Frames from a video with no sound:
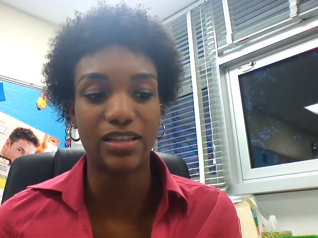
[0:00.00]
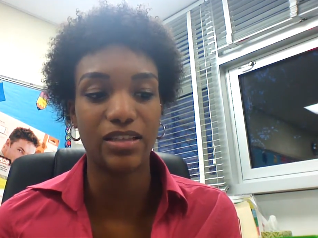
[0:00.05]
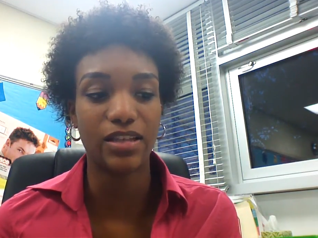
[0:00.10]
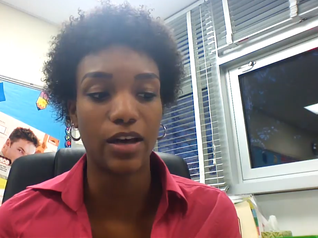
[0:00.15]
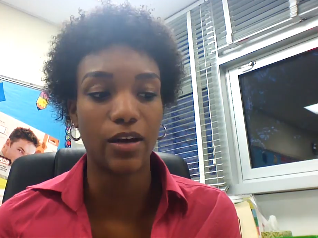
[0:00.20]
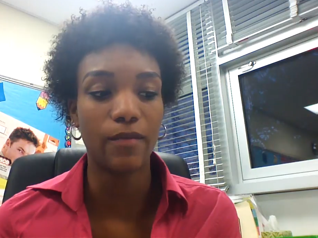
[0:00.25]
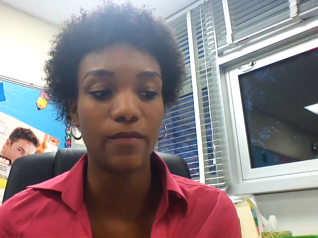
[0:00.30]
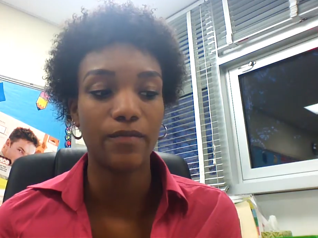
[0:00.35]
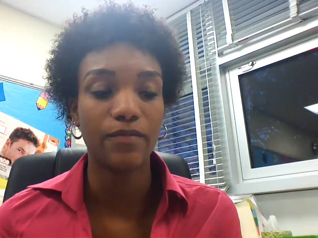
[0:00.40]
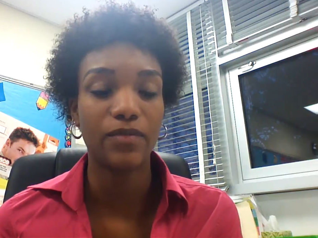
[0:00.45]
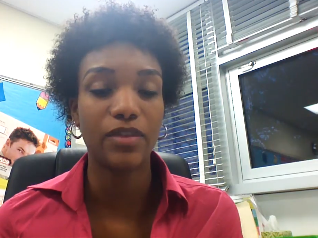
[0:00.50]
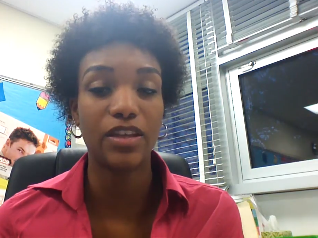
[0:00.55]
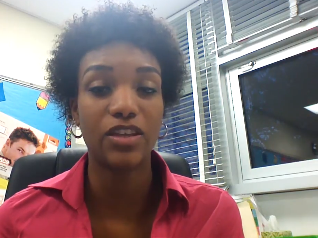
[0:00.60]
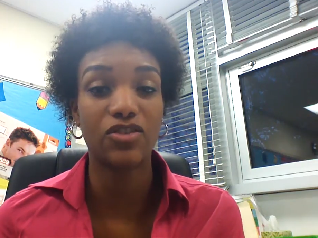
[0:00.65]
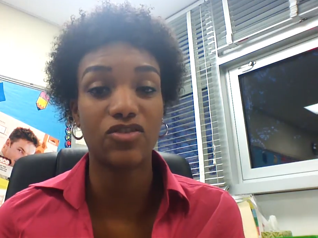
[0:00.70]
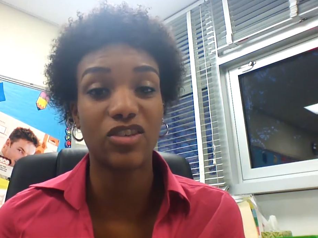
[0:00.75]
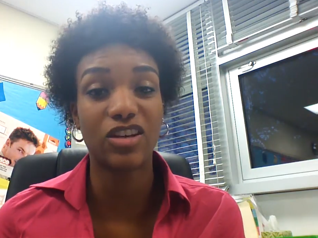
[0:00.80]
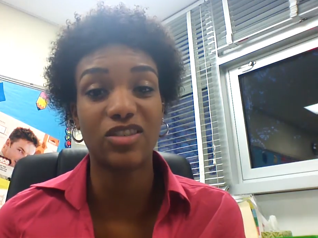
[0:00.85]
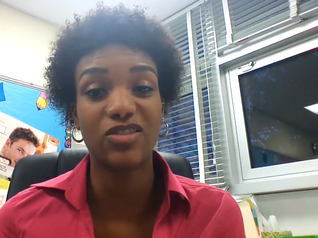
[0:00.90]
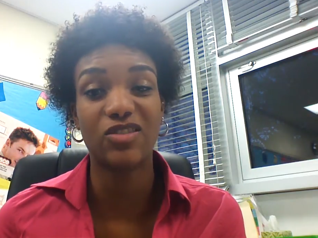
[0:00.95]
So the
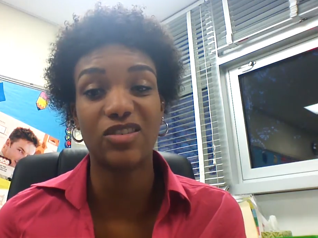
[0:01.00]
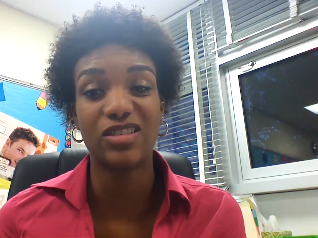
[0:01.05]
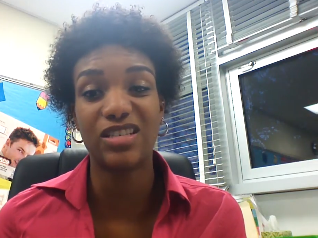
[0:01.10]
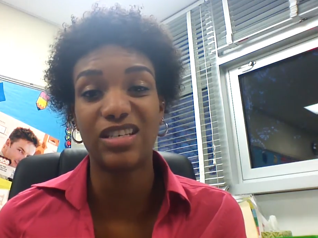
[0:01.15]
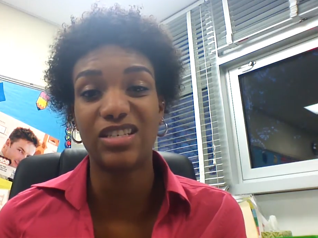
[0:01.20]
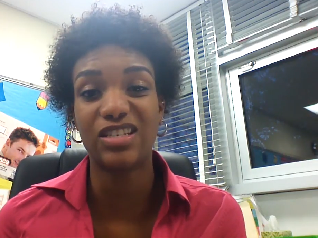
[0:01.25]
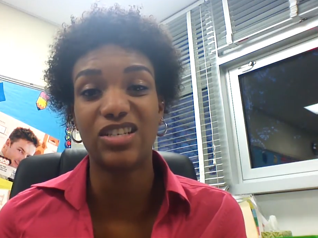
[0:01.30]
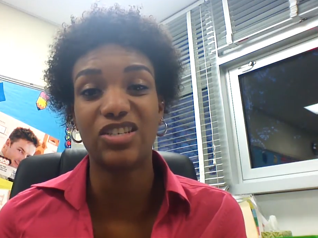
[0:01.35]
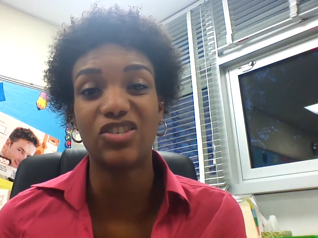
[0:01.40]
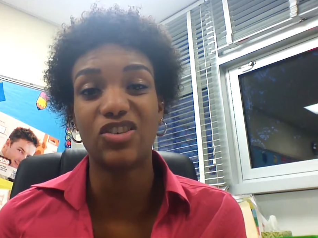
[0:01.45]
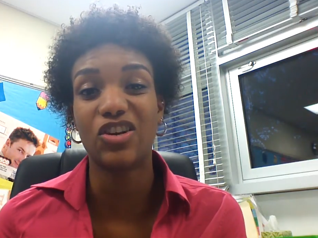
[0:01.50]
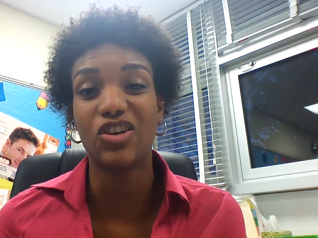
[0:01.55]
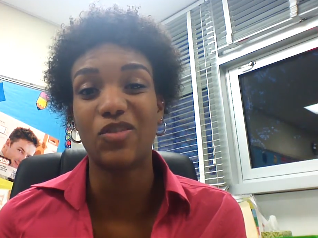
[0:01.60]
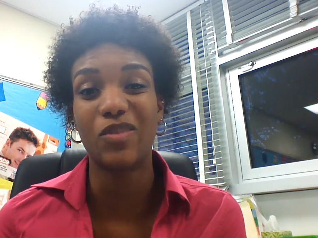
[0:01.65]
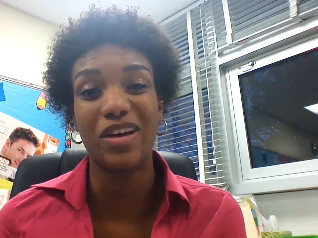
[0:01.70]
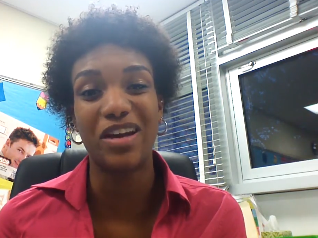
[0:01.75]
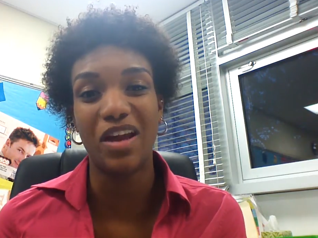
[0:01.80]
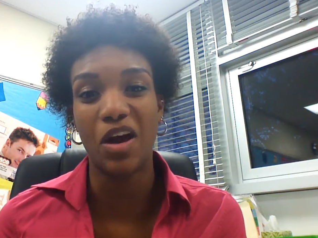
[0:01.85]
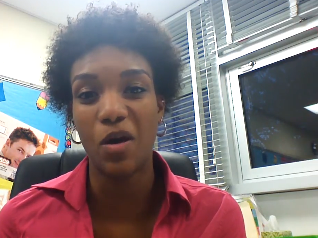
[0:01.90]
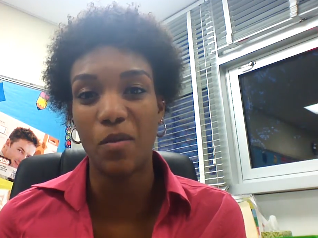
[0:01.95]
instructional assistants are a
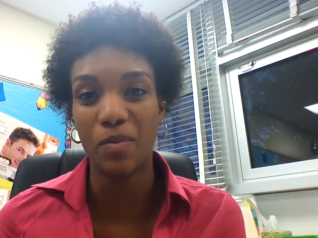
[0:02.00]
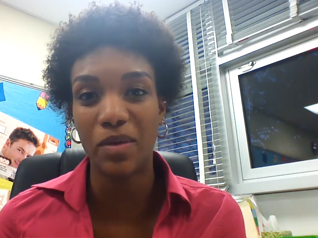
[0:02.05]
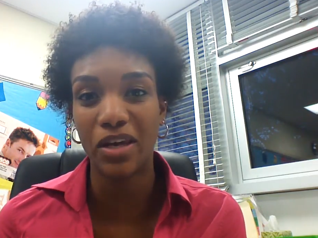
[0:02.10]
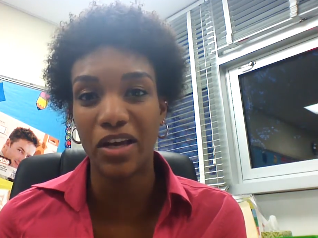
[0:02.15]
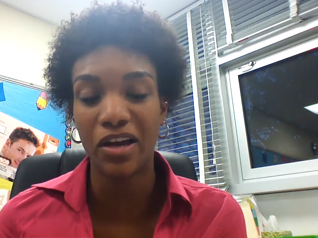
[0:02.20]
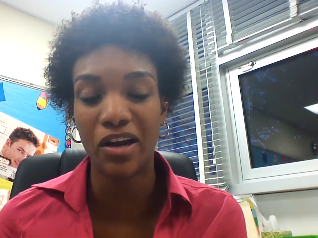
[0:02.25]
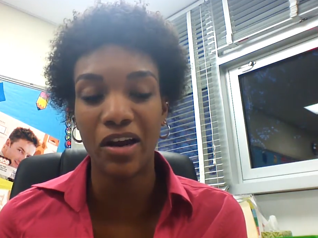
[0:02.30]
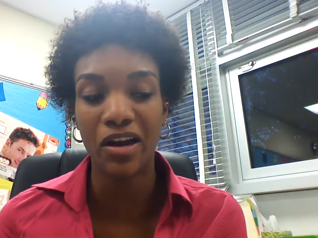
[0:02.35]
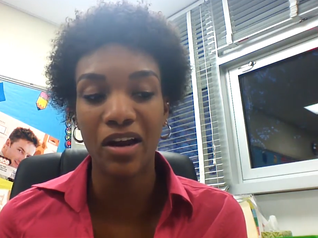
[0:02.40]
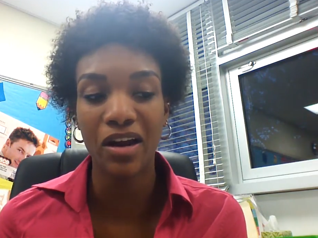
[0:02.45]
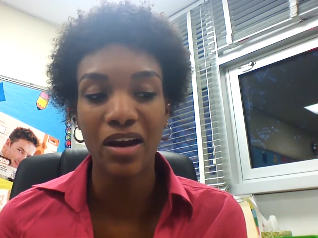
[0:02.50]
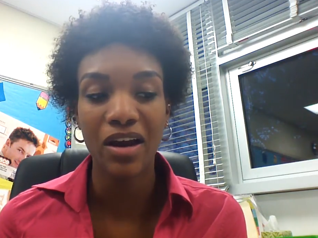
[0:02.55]
great help here.